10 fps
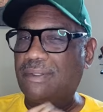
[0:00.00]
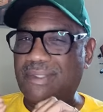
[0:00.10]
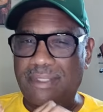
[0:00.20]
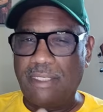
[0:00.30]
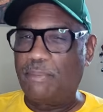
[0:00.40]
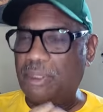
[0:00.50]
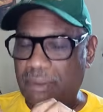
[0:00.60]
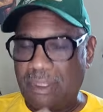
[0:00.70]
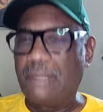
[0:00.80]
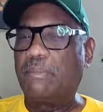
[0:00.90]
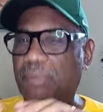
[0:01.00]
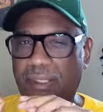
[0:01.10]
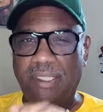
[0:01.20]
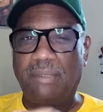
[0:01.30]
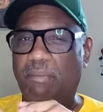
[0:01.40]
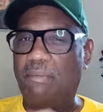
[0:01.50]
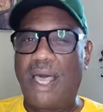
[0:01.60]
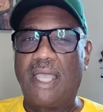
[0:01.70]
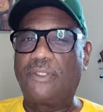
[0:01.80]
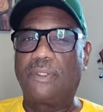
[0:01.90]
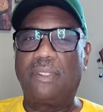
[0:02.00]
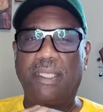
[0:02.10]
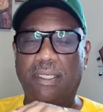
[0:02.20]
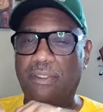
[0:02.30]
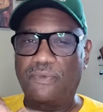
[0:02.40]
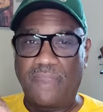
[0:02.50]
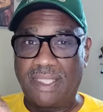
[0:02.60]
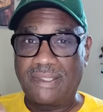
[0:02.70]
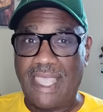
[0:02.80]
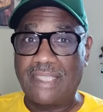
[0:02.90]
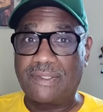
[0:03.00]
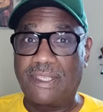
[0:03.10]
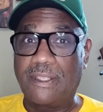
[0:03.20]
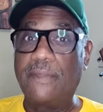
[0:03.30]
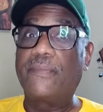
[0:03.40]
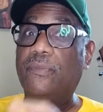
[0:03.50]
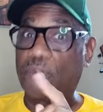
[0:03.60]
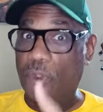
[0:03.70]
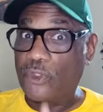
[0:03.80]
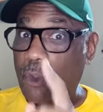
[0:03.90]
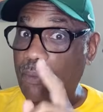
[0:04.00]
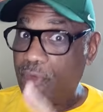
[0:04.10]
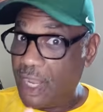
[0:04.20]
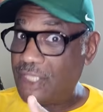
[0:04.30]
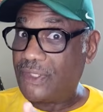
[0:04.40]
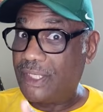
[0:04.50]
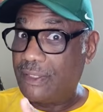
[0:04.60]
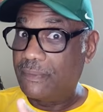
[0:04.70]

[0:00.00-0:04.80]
Deep module. It is fantastic. It's also pricey.